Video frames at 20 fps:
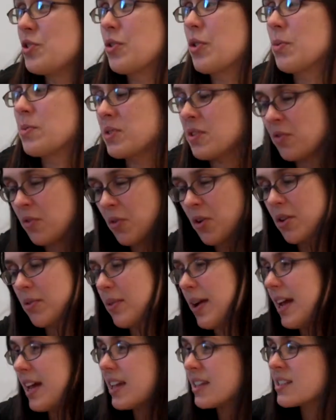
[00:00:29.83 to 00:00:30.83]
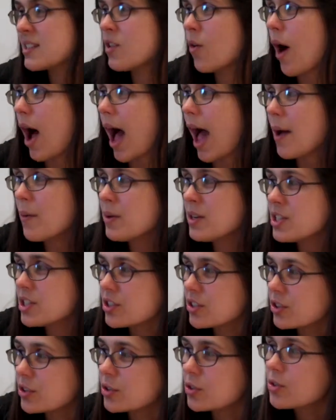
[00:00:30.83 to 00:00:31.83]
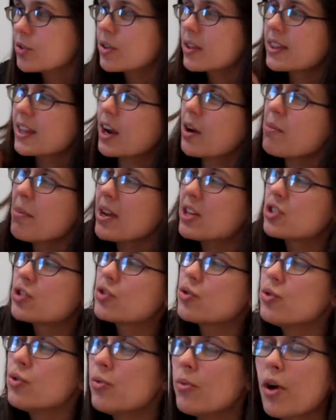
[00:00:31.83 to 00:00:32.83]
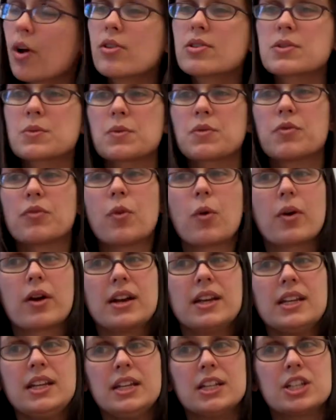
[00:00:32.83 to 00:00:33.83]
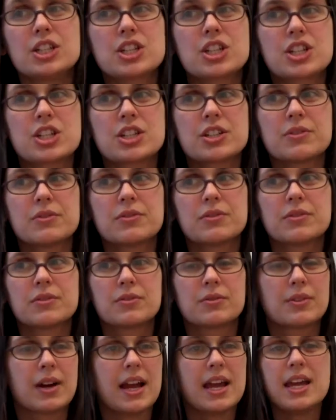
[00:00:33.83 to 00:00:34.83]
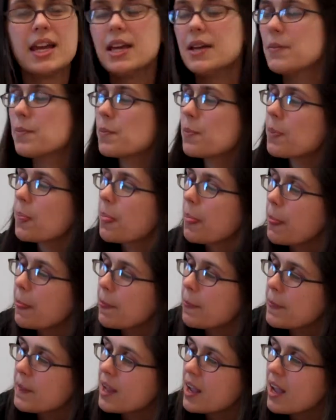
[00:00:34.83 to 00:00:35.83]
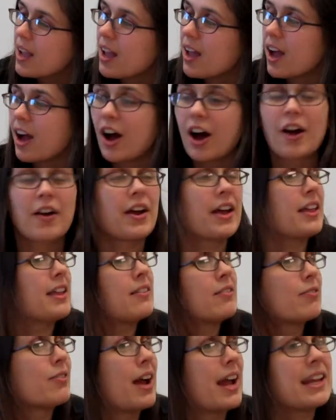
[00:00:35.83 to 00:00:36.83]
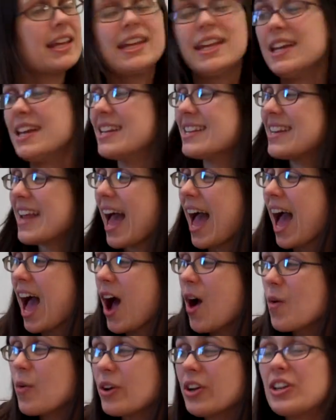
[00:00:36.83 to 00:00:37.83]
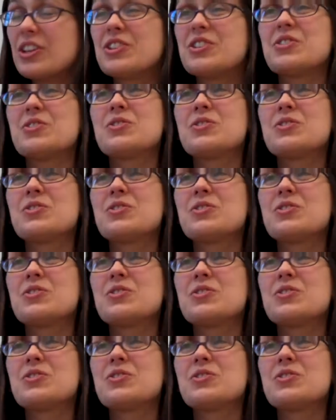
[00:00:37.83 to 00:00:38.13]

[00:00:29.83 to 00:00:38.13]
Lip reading: 2 groups of 4, right. So I would do, there are my 2 rows with 4 in each, right? All right, ready? Now we're going to